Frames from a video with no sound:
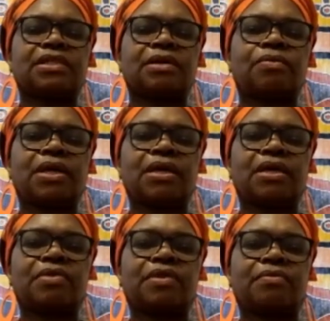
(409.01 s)
Waking
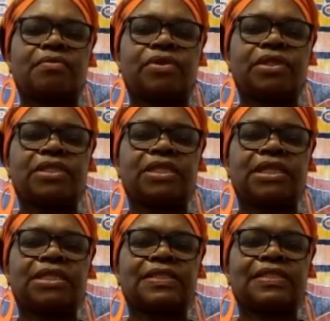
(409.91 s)
up in the morning is an
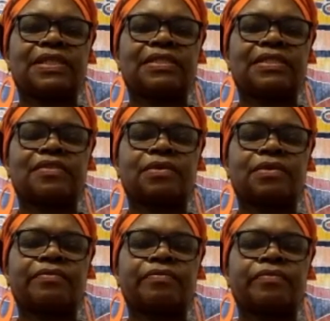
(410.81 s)
exercise as
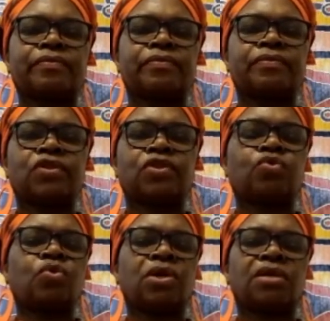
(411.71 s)
well. You
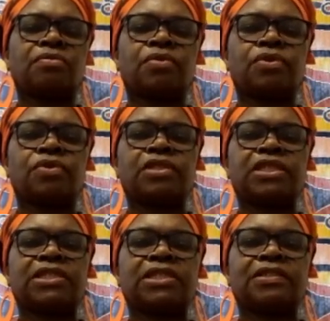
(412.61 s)
woke up, go to
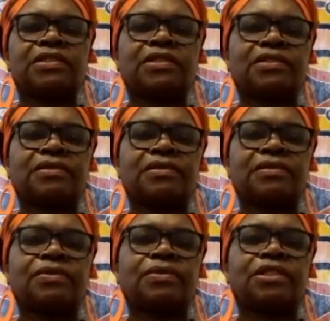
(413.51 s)
the kitchen,
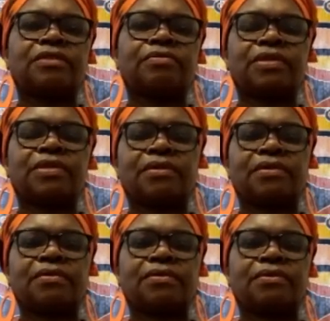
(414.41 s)
do
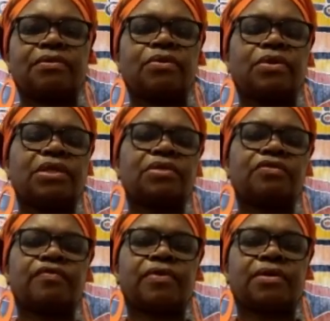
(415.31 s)
something, look at
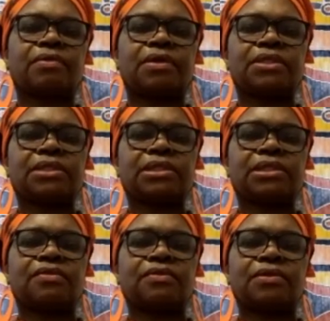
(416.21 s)
your flowers,
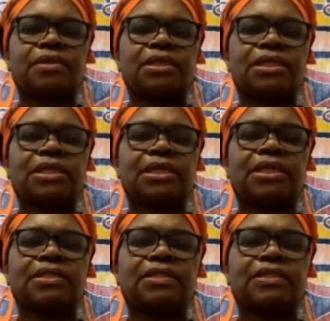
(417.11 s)
do your little
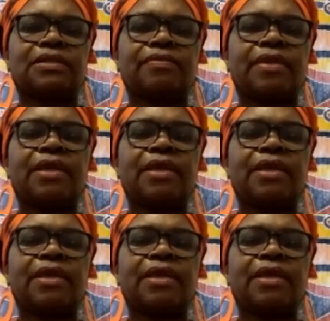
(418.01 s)
gardening.